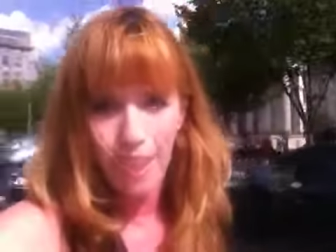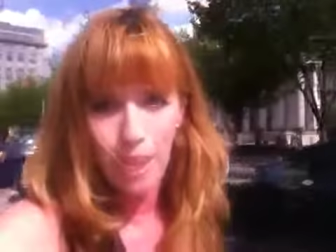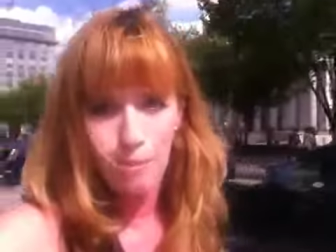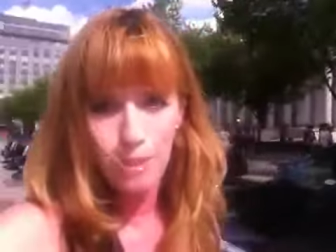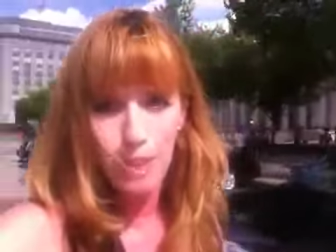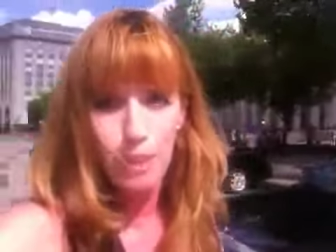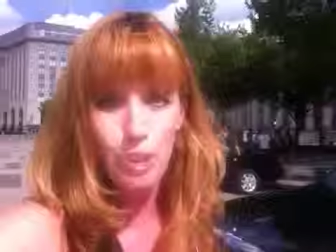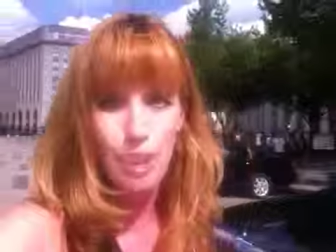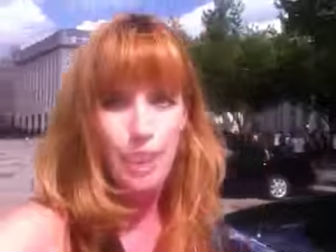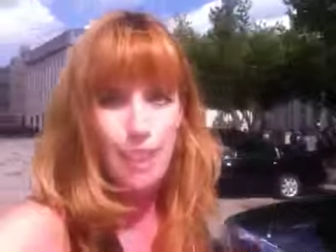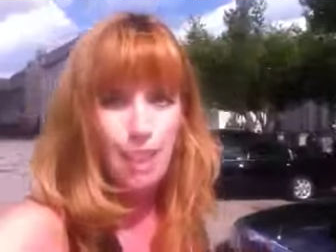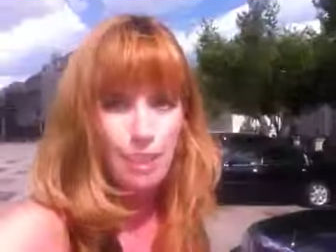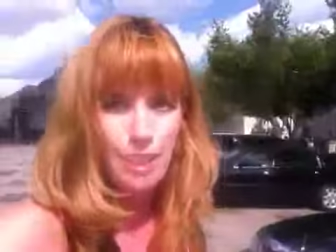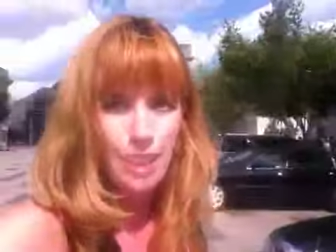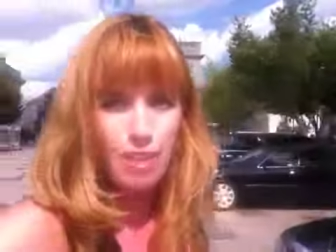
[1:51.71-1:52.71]
I'm going to go
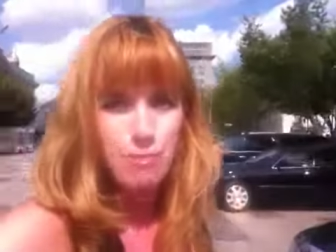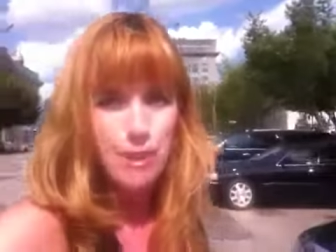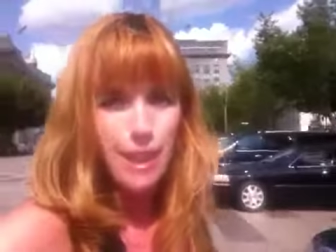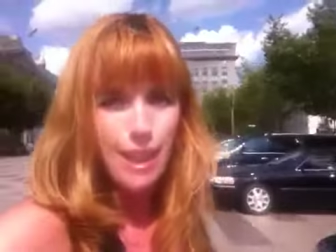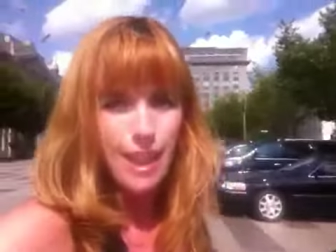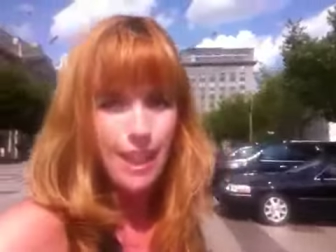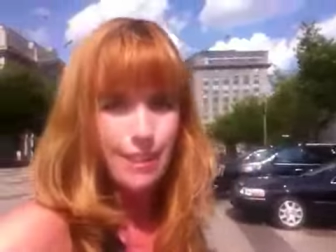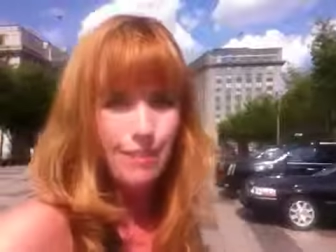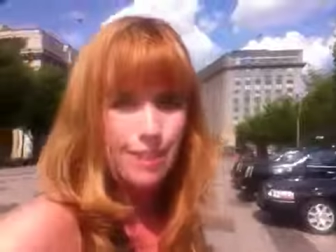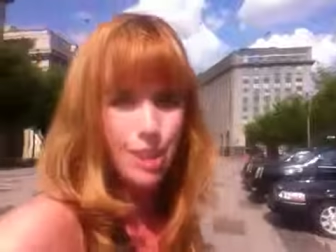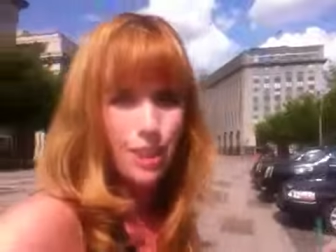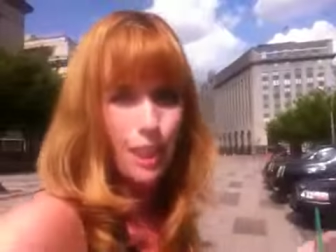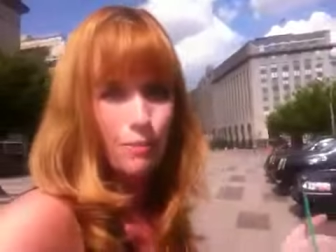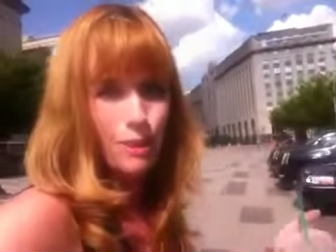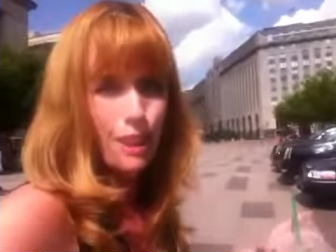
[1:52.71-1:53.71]
check out the FBI.
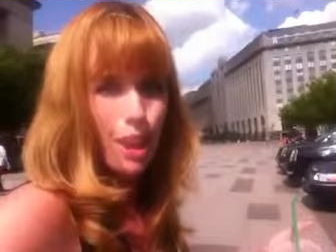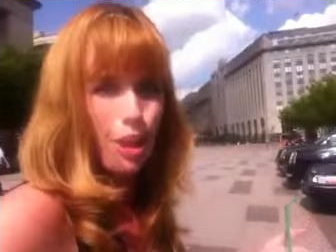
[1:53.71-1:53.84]
James